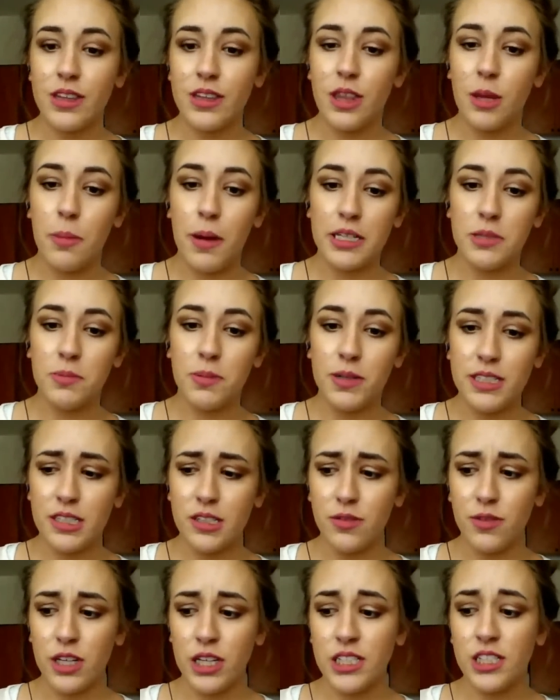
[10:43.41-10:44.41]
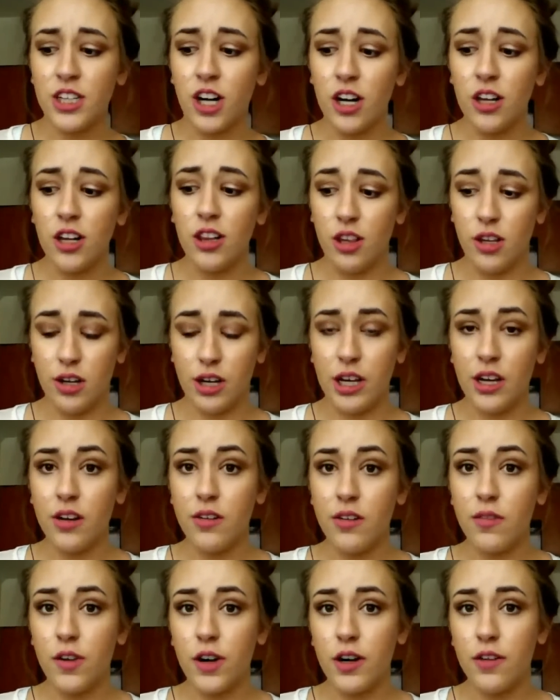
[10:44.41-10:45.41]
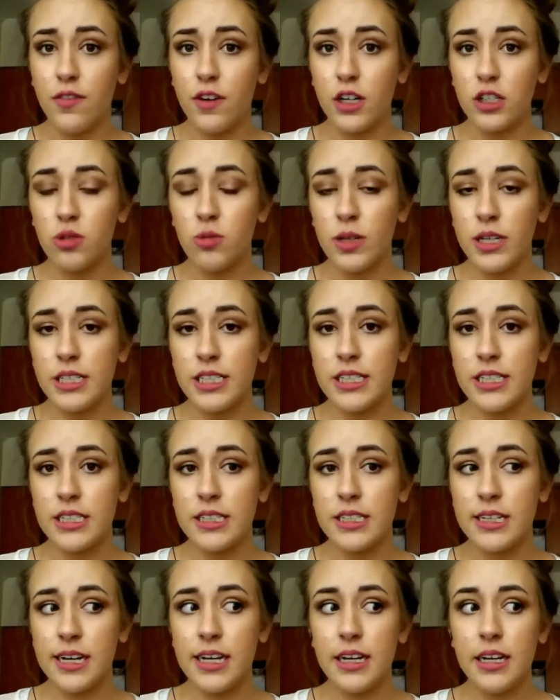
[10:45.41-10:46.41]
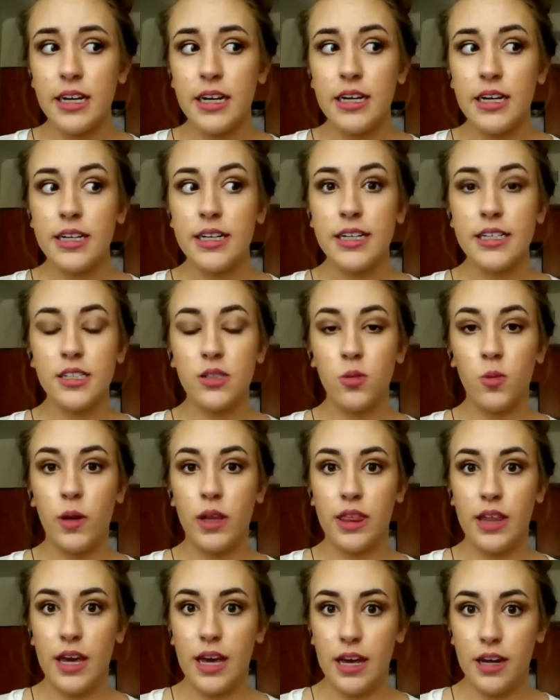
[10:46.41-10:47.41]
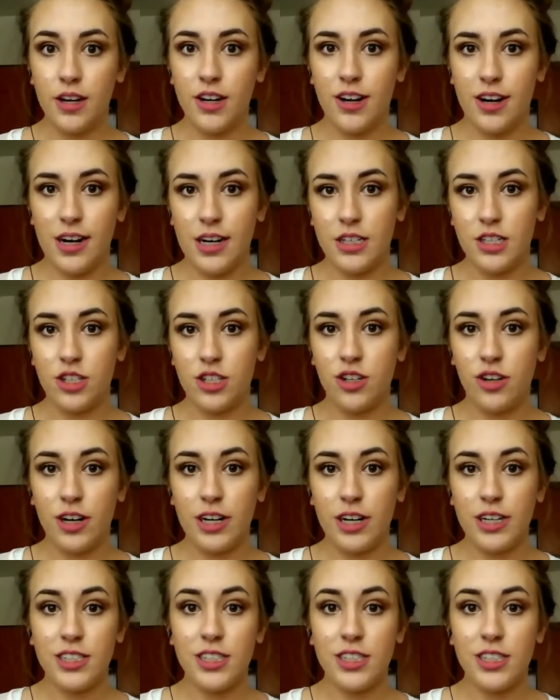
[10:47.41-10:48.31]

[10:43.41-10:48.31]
The best place to really start looking for a virtual assistant is within your industry.